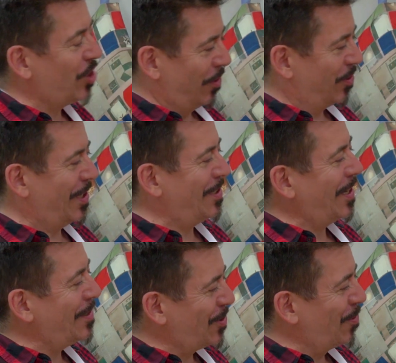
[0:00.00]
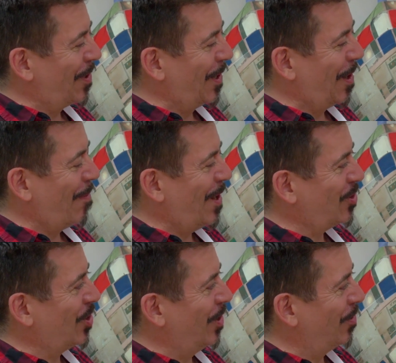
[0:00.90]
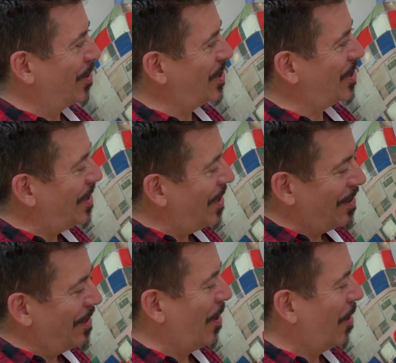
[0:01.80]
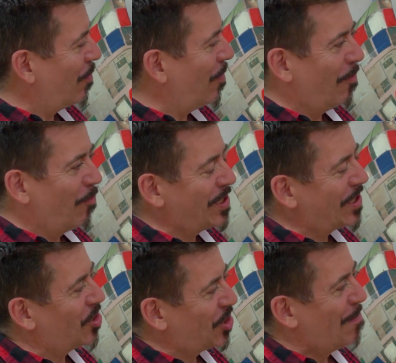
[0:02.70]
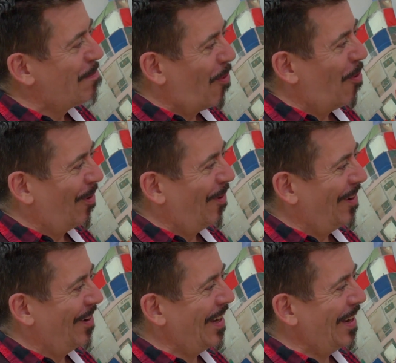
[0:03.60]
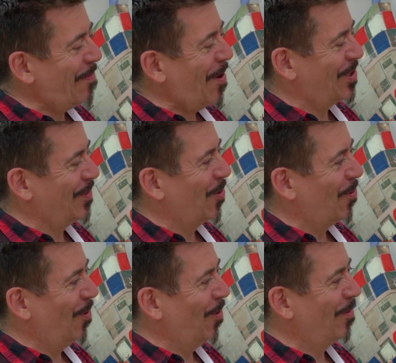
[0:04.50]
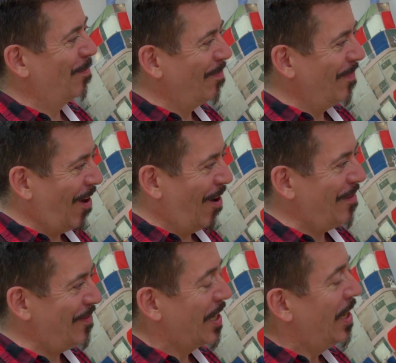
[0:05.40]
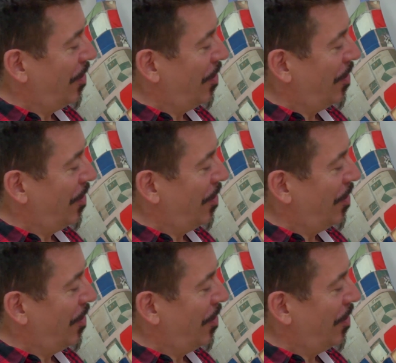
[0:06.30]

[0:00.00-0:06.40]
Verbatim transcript: Gill, t- t- talk a little about Gill. Oh, Gill. You know, ah, Gill. such an mm. important mm. part of your life. Yeah.